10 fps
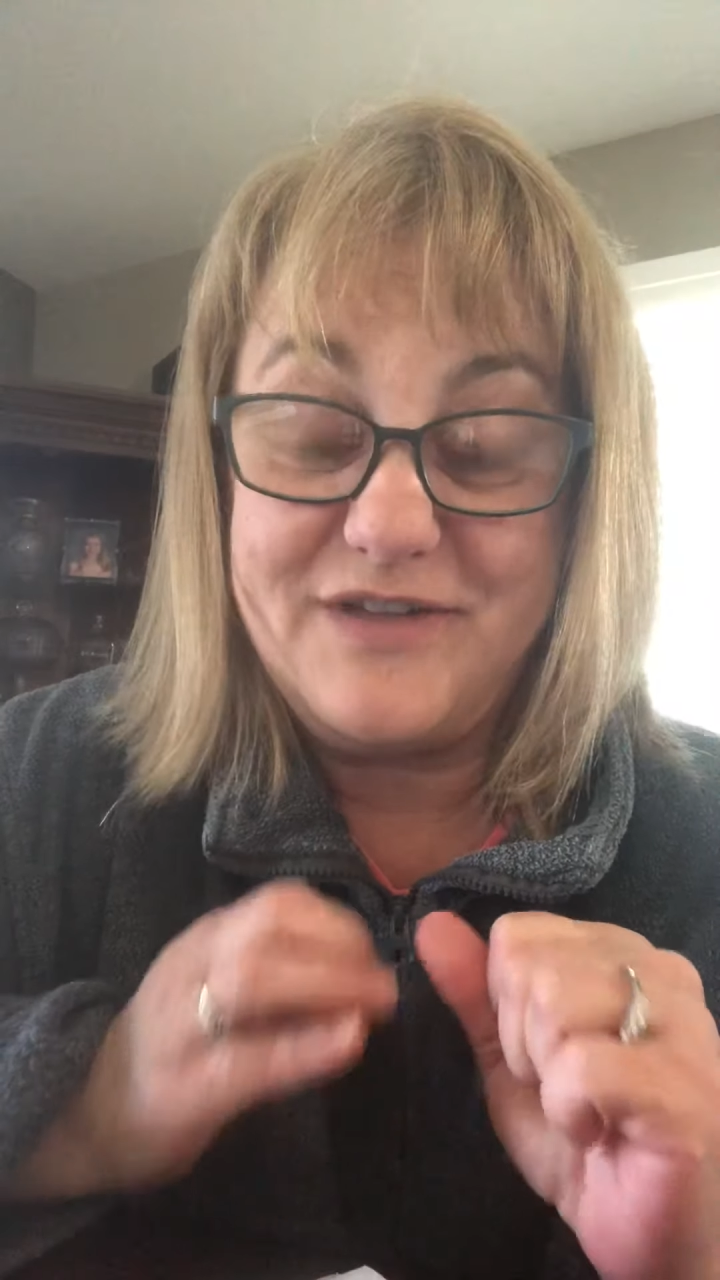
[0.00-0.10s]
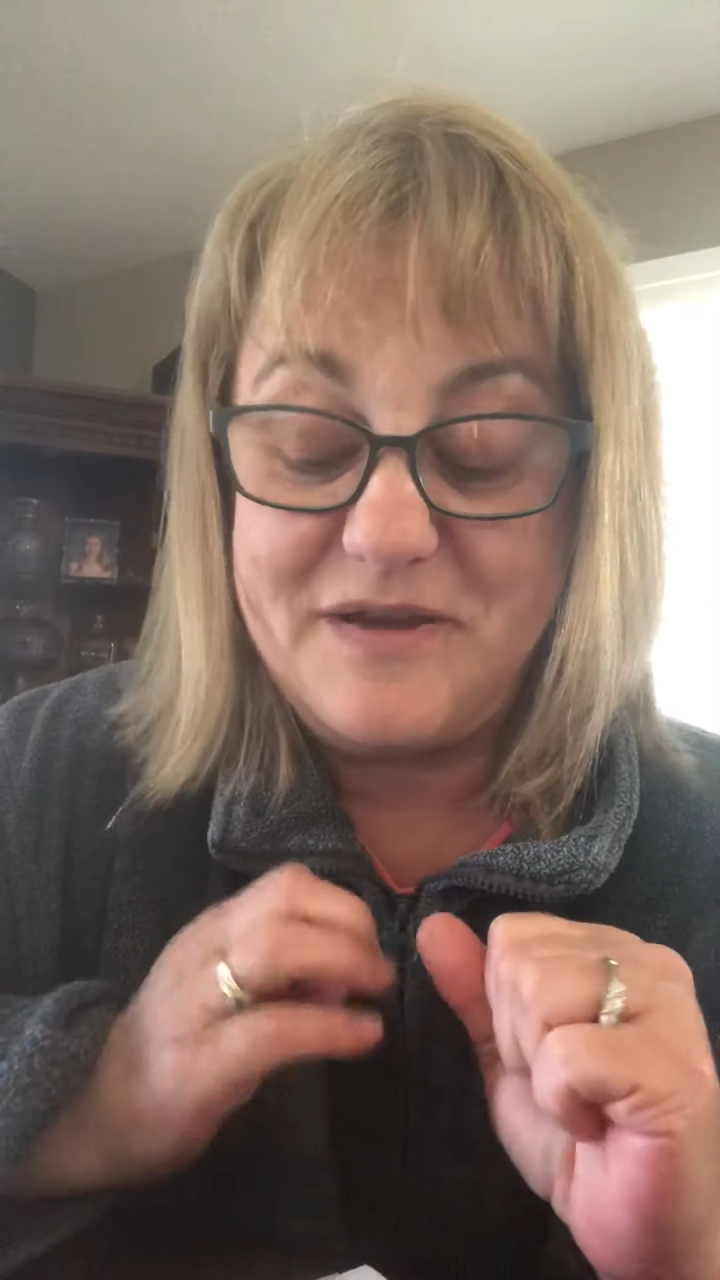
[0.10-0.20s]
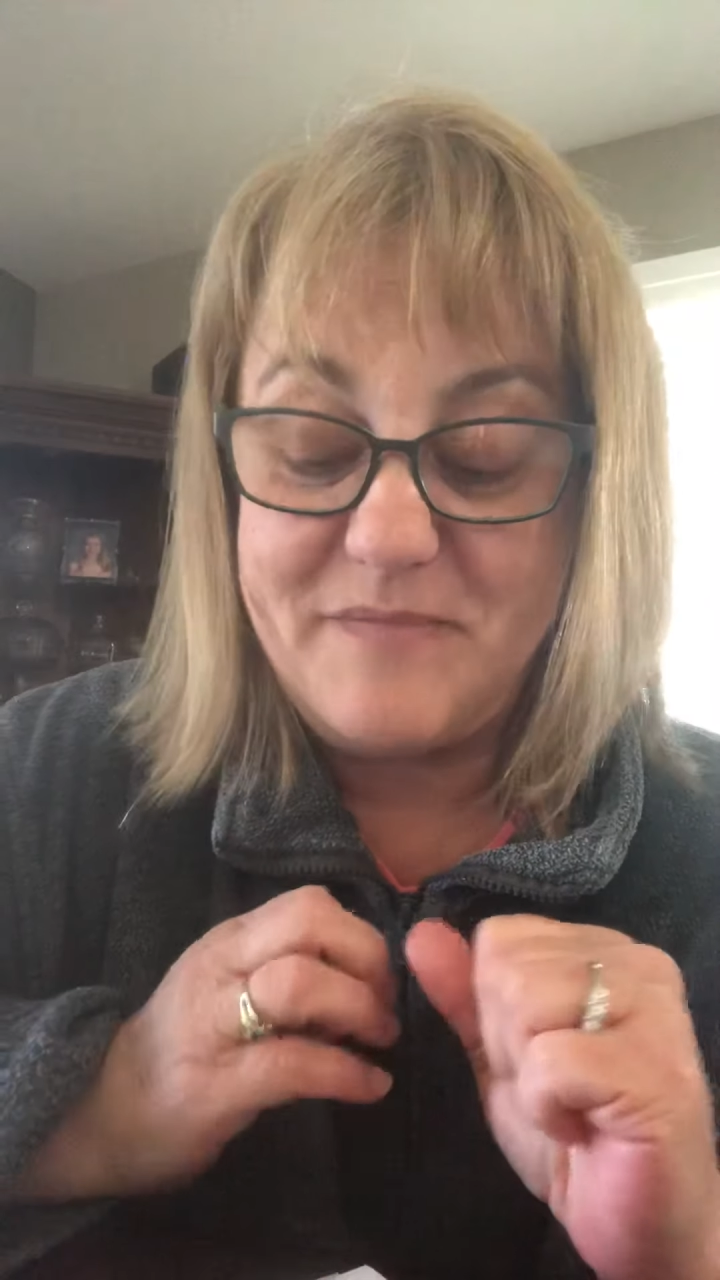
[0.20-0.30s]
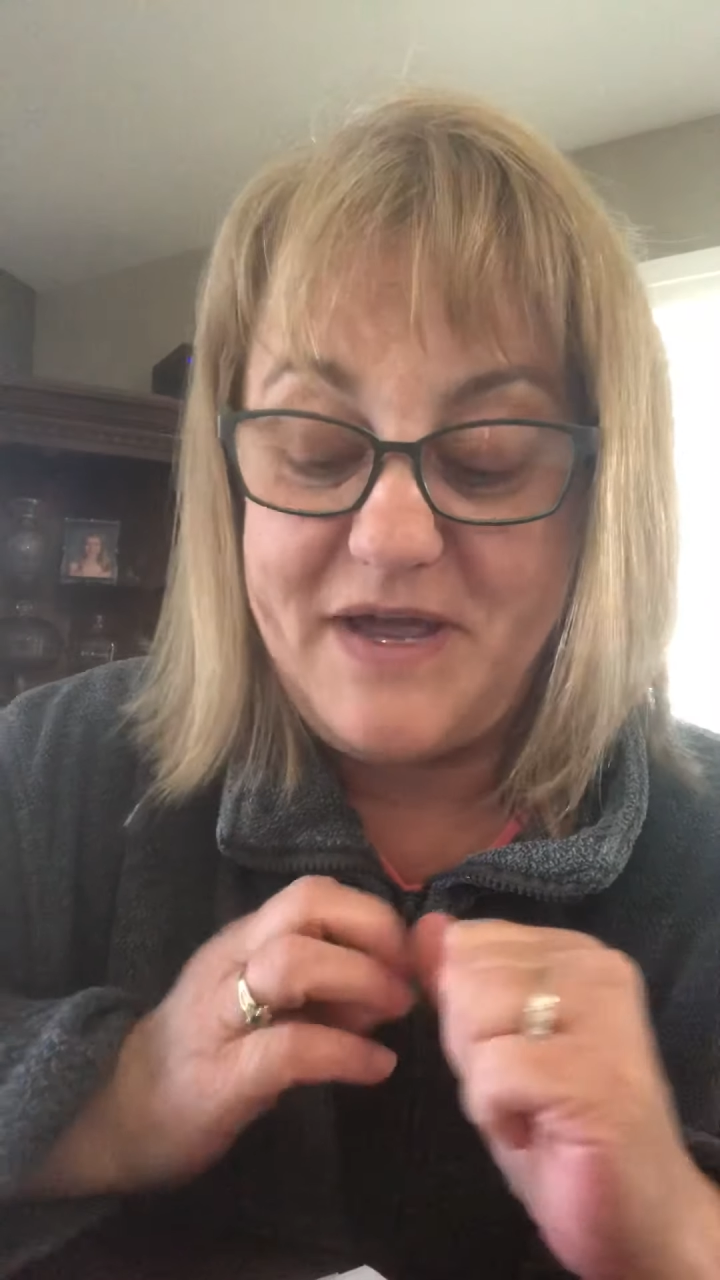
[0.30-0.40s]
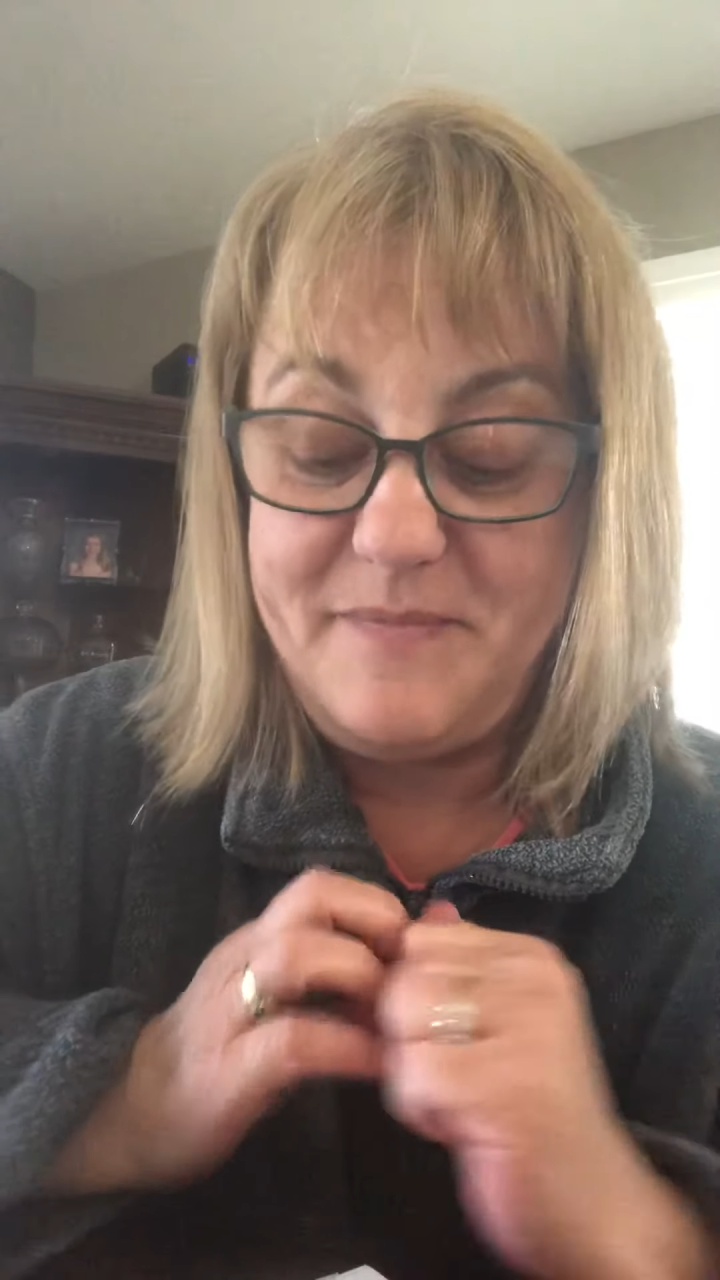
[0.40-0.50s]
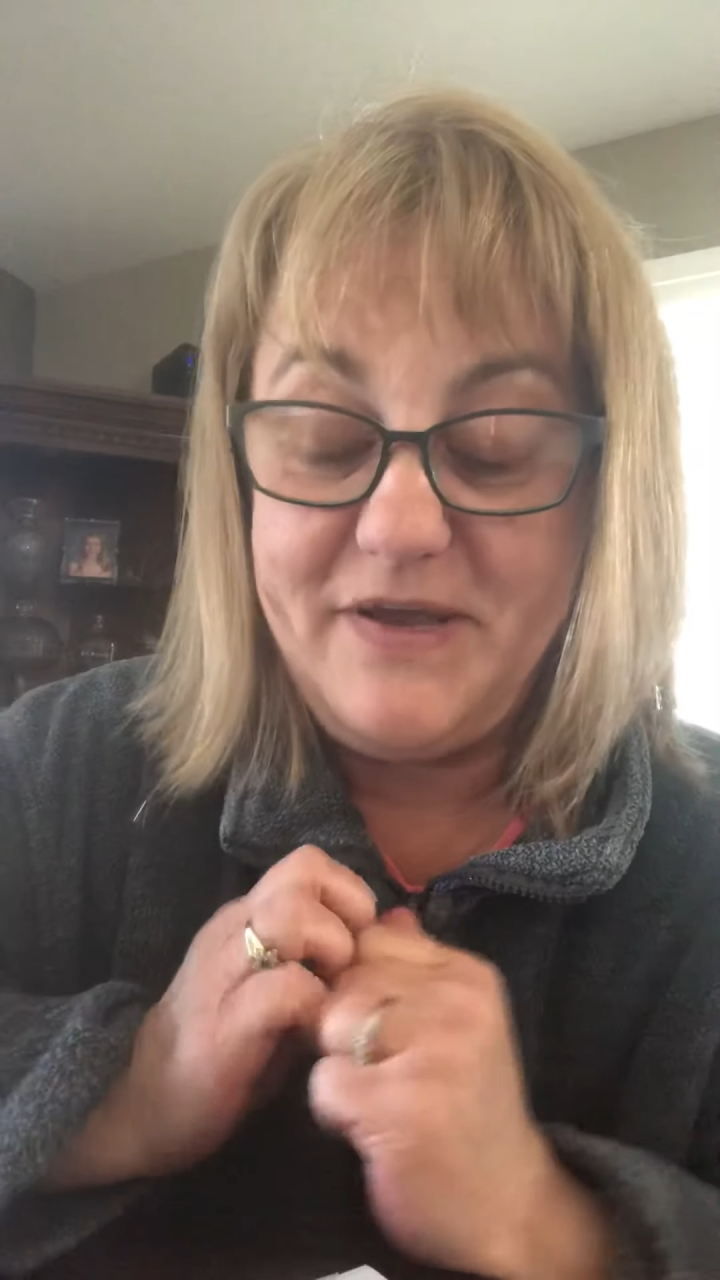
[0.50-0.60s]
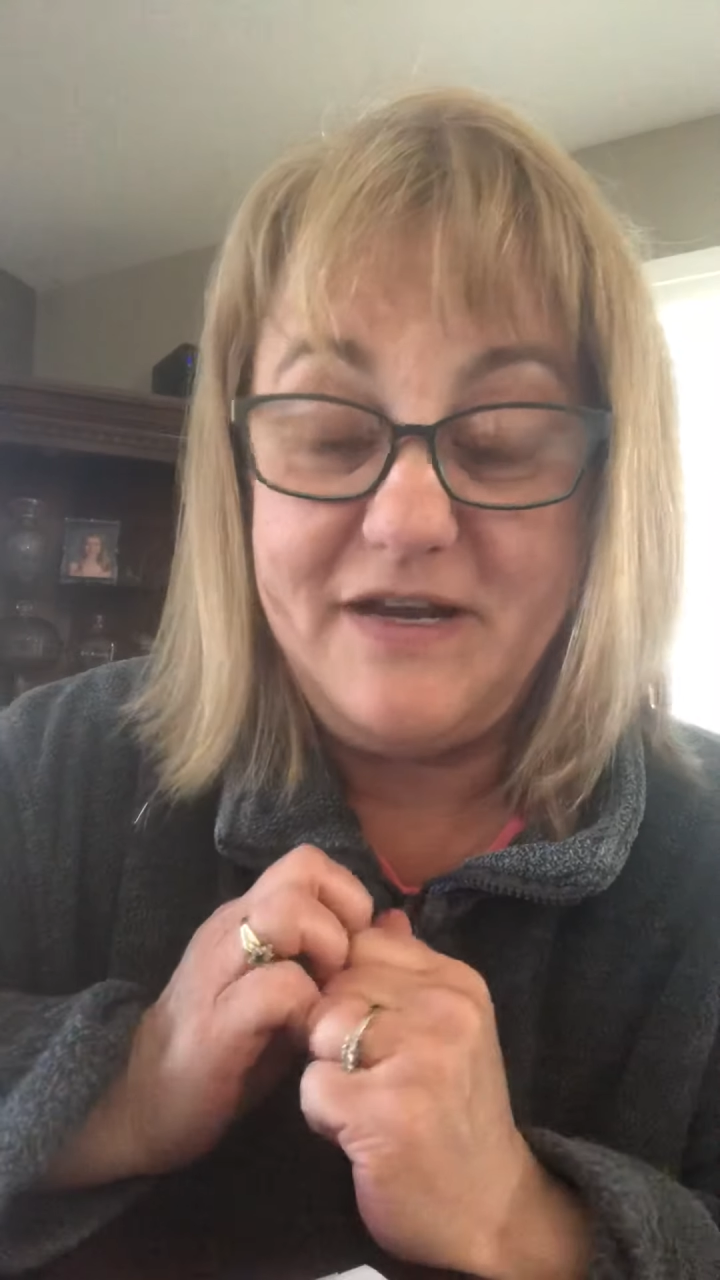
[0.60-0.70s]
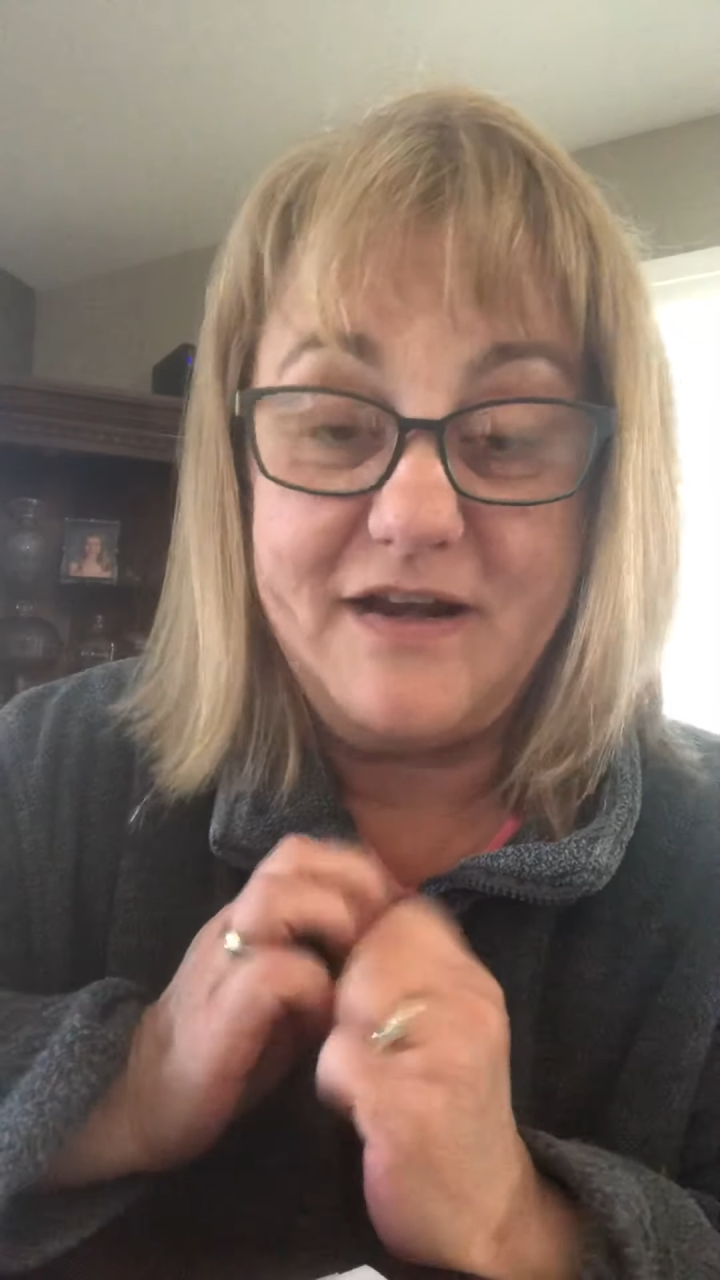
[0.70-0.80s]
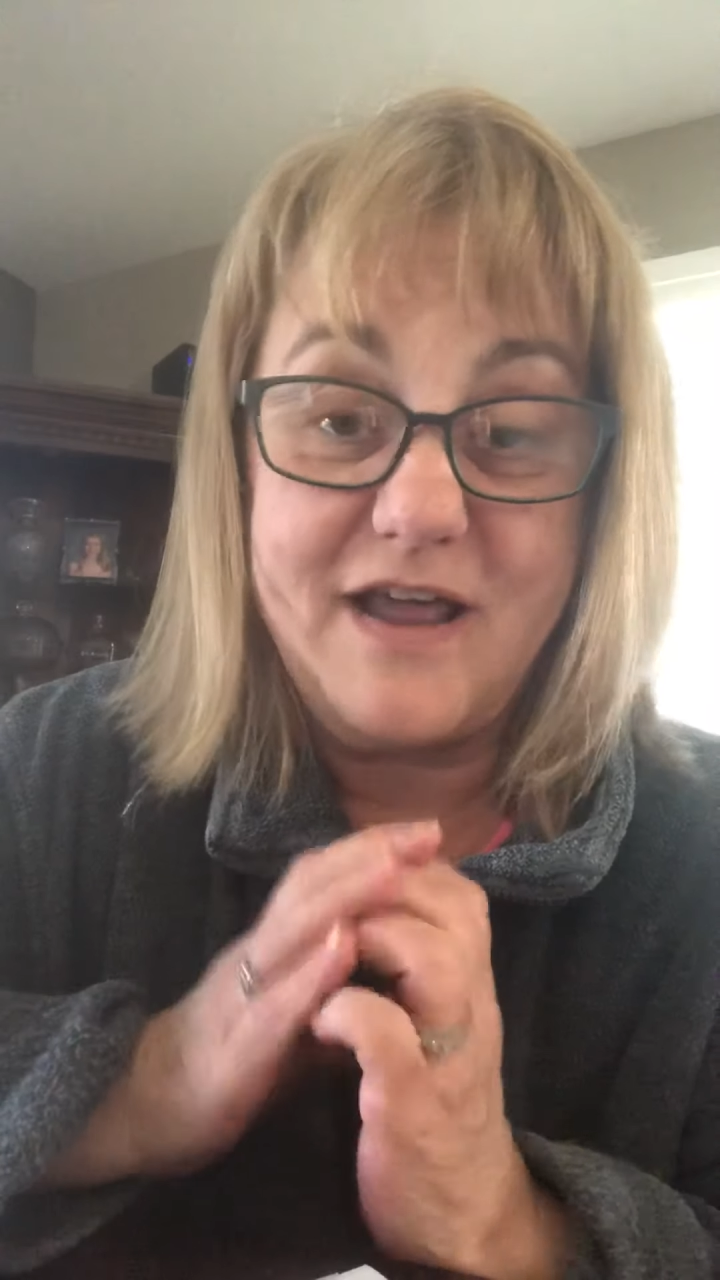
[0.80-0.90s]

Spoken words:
in my opinion,